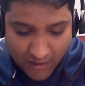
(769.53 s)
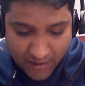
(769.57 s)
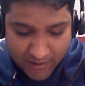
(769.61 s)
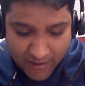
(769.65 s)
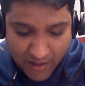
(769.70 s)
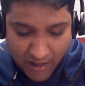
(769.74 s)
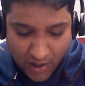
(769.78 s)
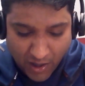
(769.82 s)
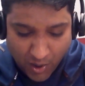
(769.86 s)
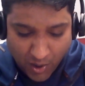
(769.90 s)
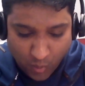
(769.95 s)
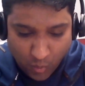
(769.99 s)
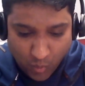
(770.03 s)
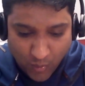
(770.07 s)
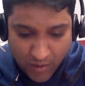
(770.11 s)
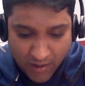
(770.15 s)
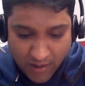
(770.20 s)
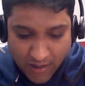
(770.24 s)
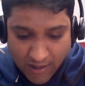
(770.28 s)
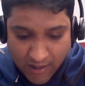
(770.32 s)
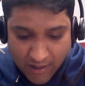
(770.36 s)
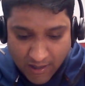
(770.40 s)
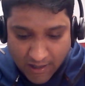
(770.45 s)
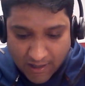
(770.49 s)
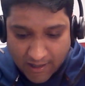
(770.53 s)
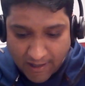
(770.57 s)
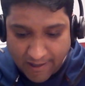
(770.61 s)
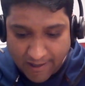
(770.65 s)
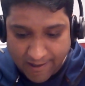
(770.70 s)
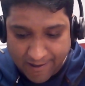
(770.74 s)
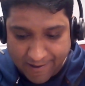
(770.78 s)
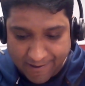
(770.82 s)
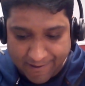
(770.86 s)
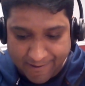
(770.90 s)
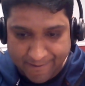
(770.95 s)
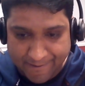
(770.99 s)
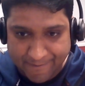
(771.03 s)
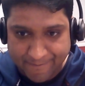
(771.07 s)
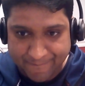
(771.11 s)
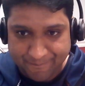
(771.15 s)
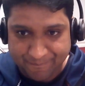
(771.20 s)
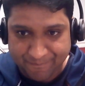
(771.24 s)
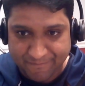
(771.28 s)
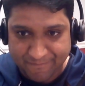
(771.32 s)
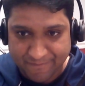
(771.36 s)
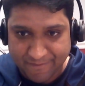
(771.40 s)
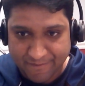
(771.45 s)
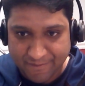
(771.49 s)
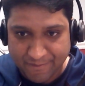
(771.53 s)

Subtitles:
Now, um,